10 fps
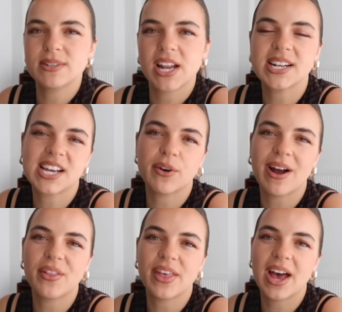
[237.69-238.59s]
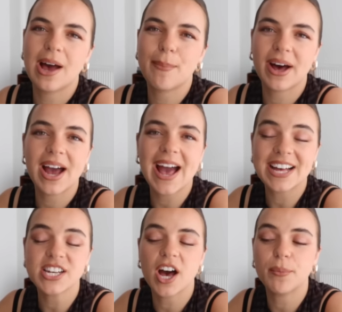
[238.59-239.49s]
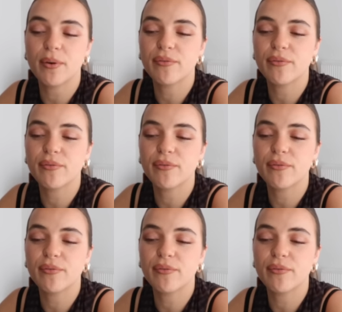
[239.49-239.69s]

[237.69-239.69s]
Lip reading: to like dig around there, but I had heard